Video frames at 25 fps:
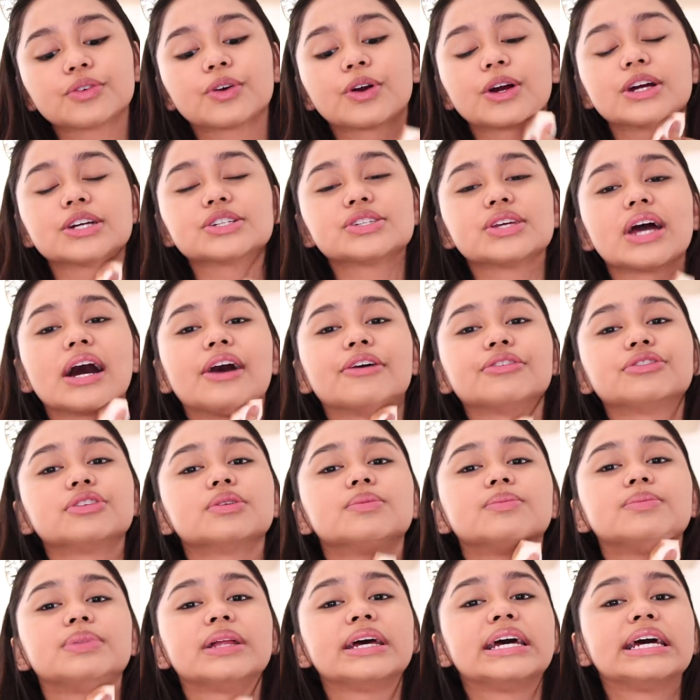course, you have to
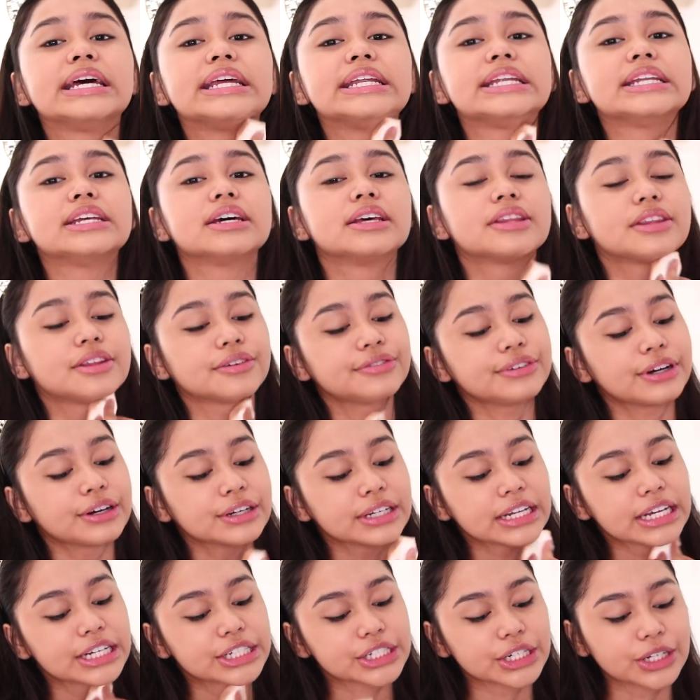blend the
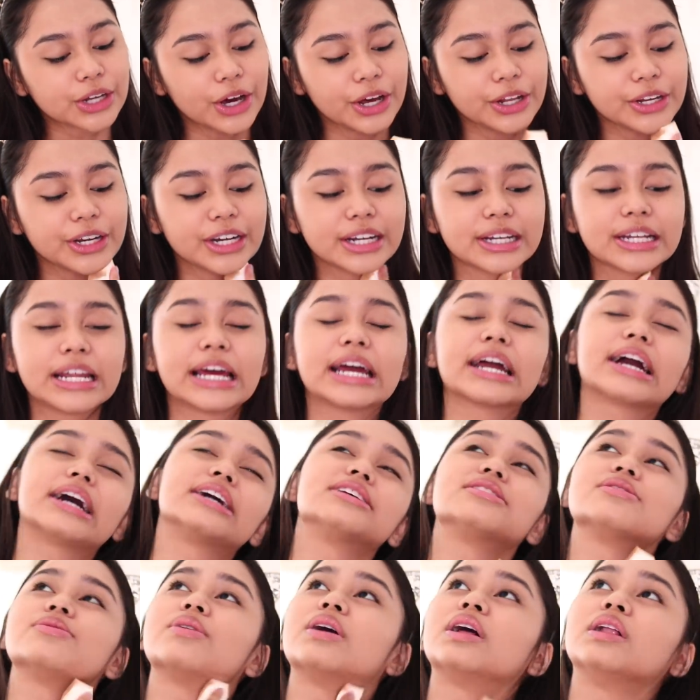foundation on your neck as
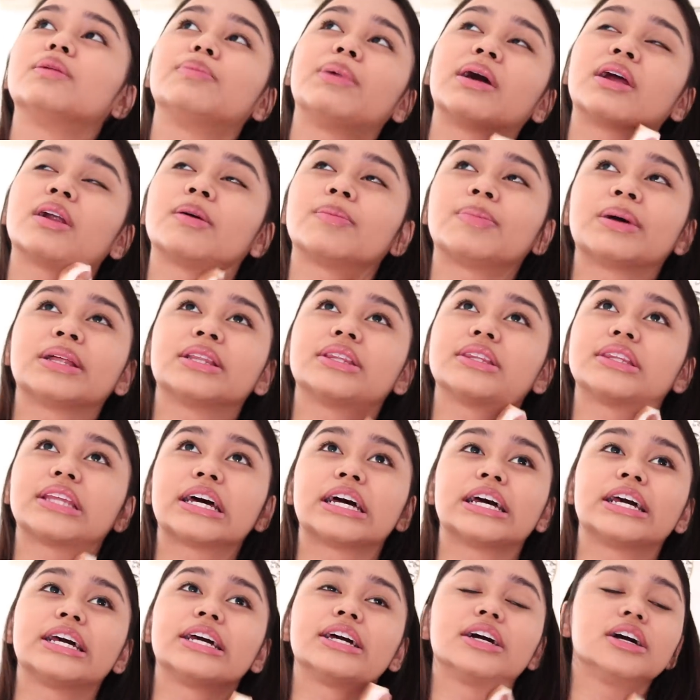well para
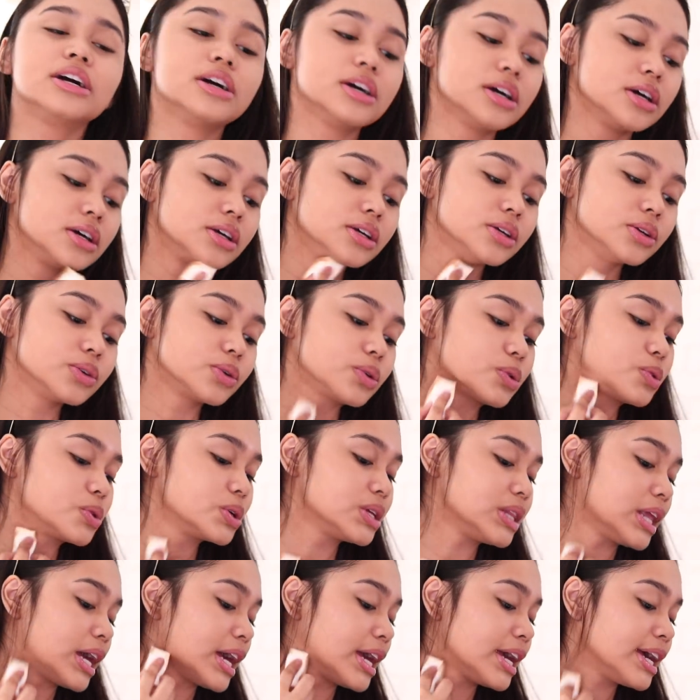pantay yung
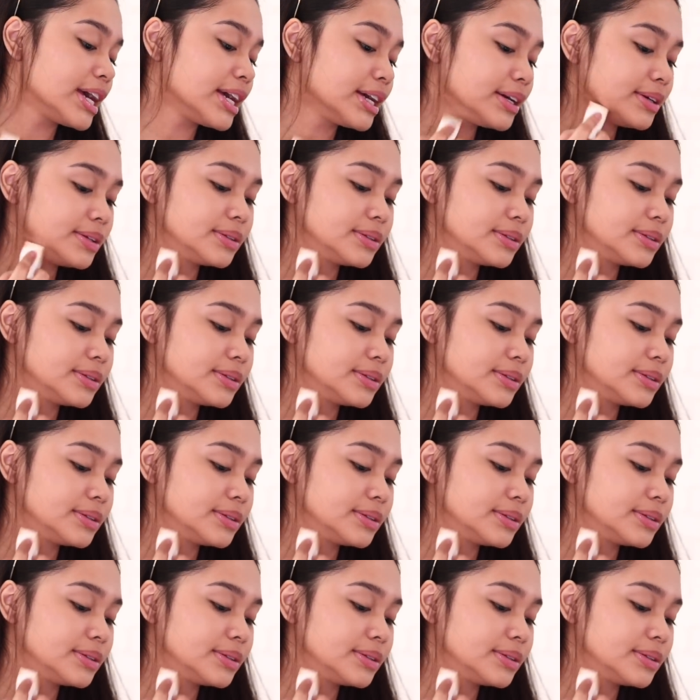kulay.